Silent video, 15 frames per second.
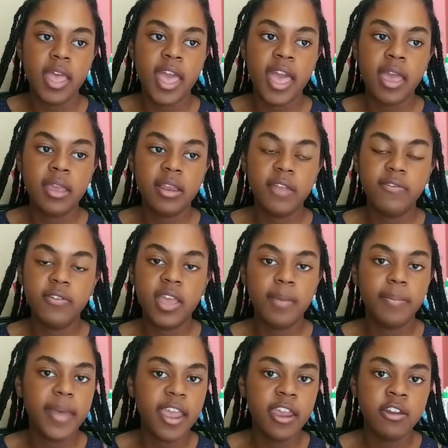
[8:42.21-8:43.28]
and if you
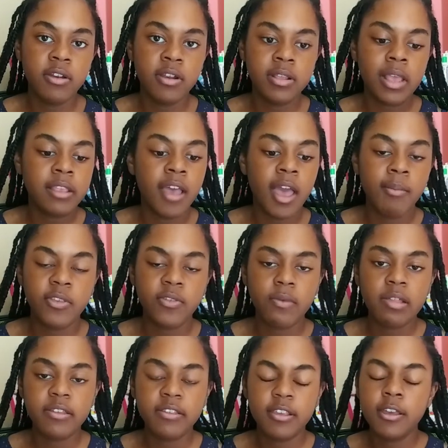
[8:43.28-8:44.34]
get paid during that time as
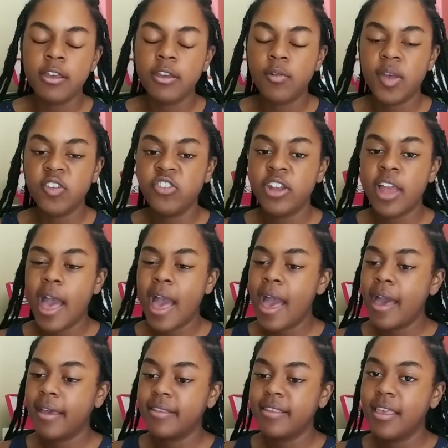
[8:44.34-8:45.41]
well is like a question to
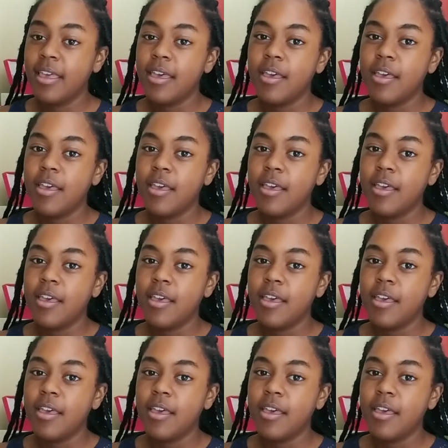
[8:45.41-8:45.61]
ask.